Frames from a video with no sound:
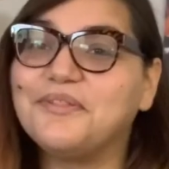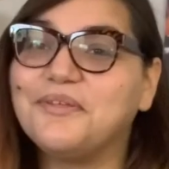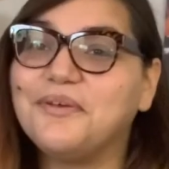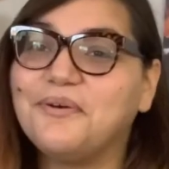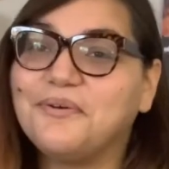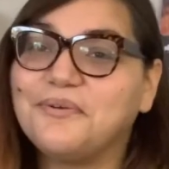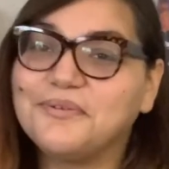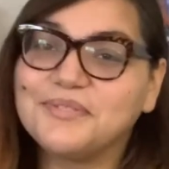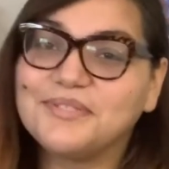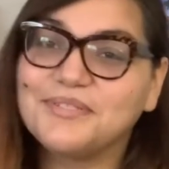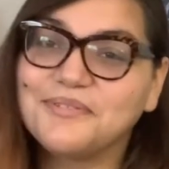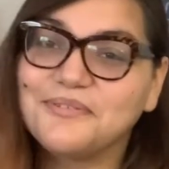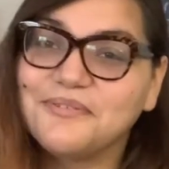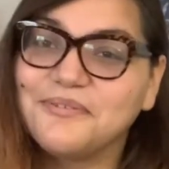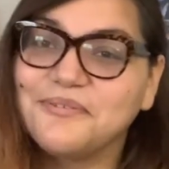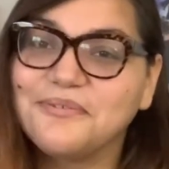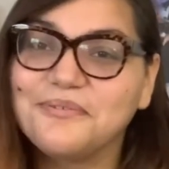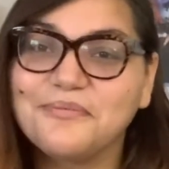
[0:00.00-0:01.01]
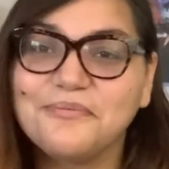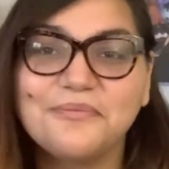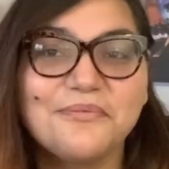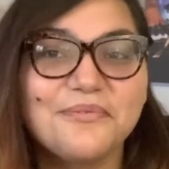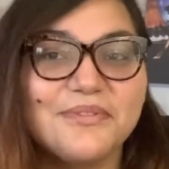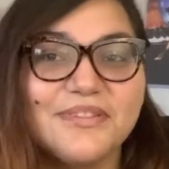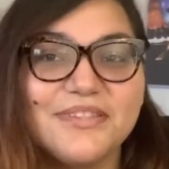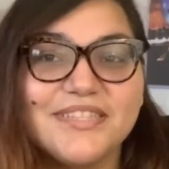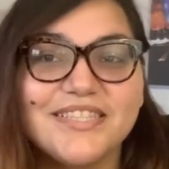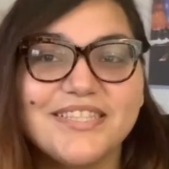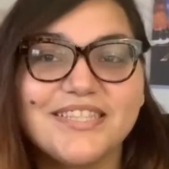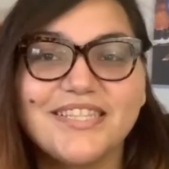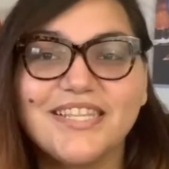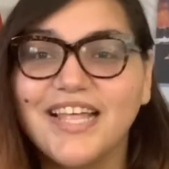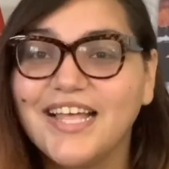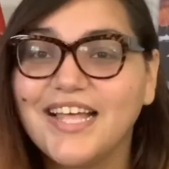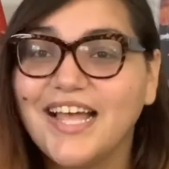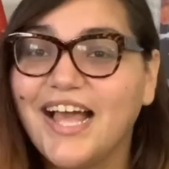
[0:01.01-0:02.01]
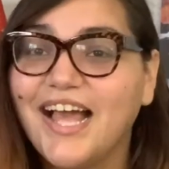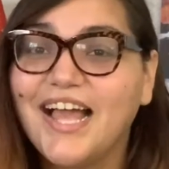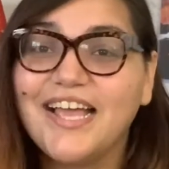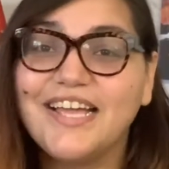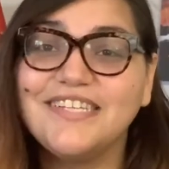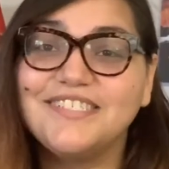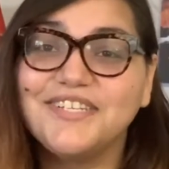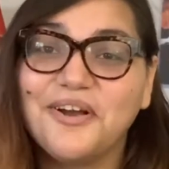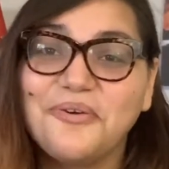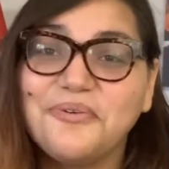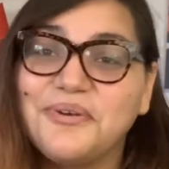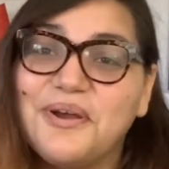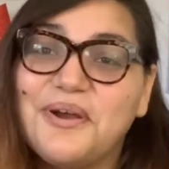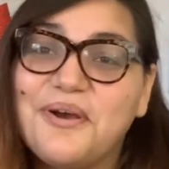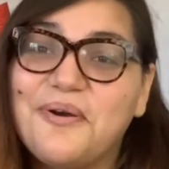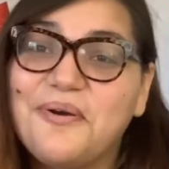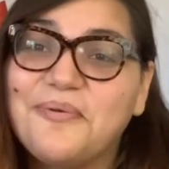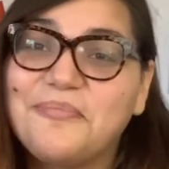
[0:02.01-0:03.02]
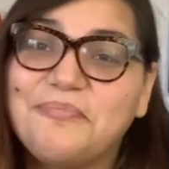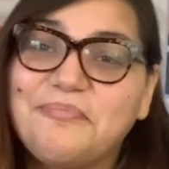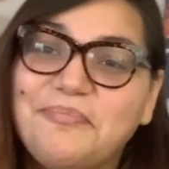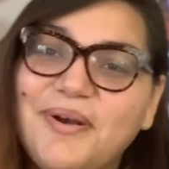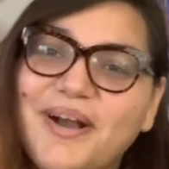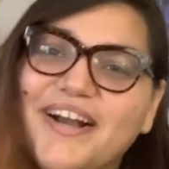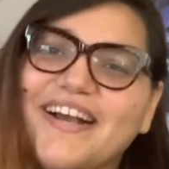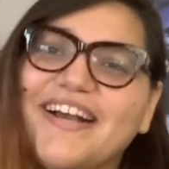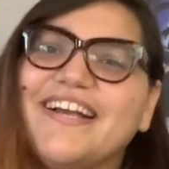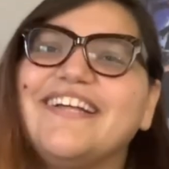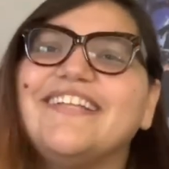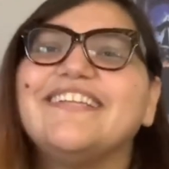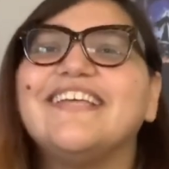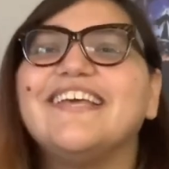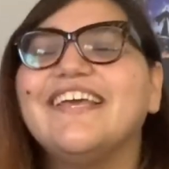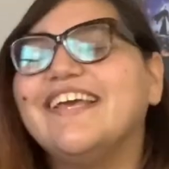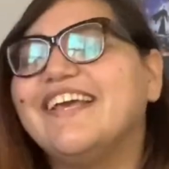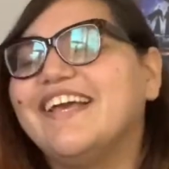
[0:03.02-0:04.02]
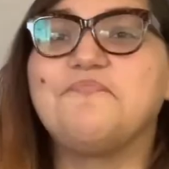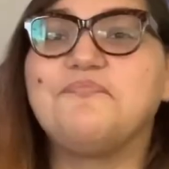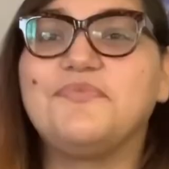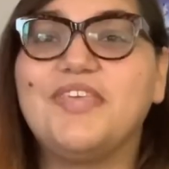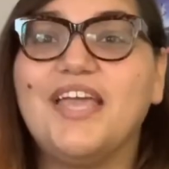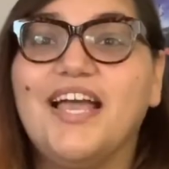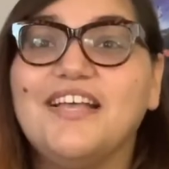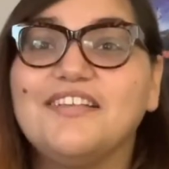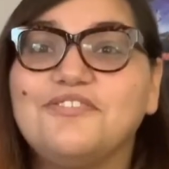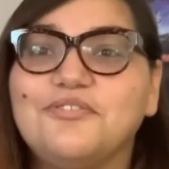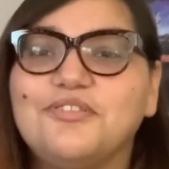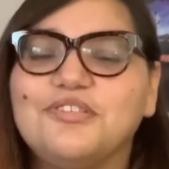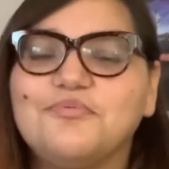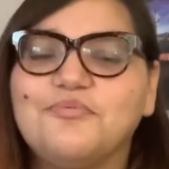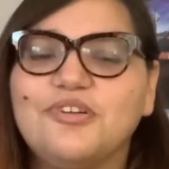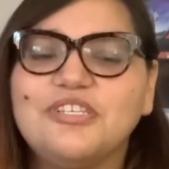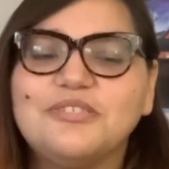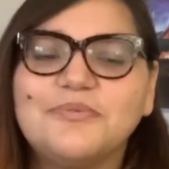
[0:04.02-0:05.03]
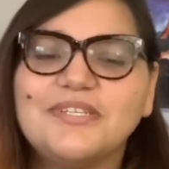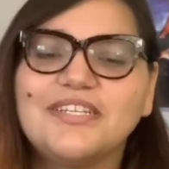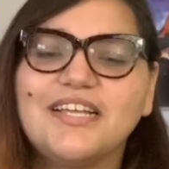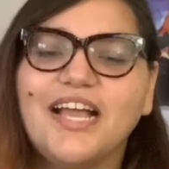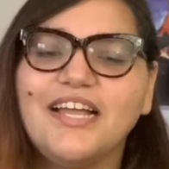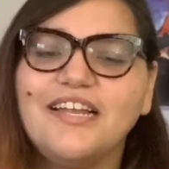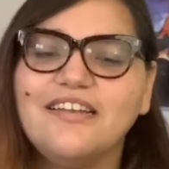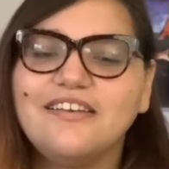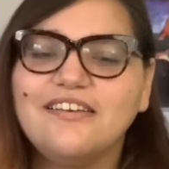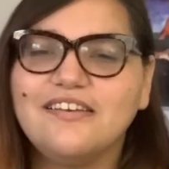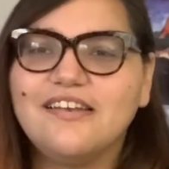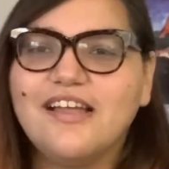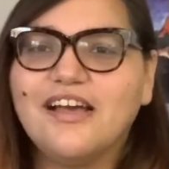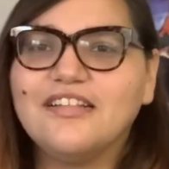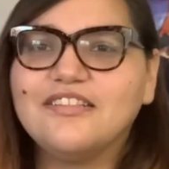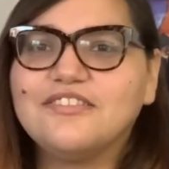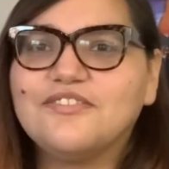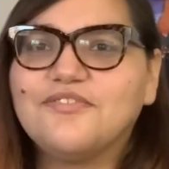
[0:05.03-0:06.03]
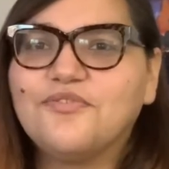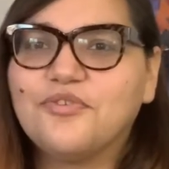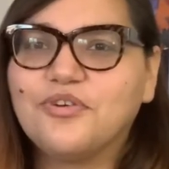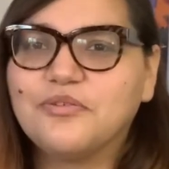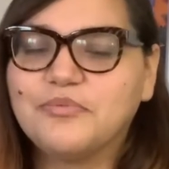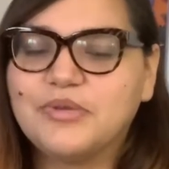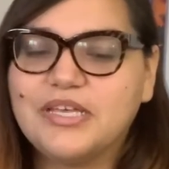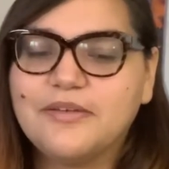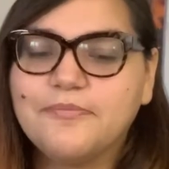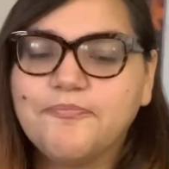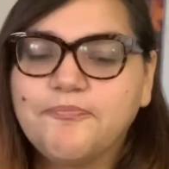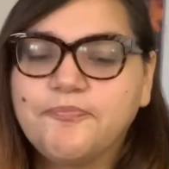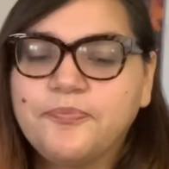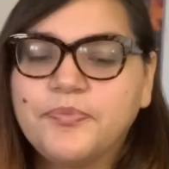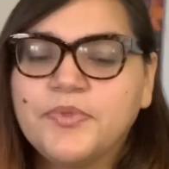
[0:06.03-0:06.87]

those. I don't know, but yeah, so this morning's been kind of nuts for me,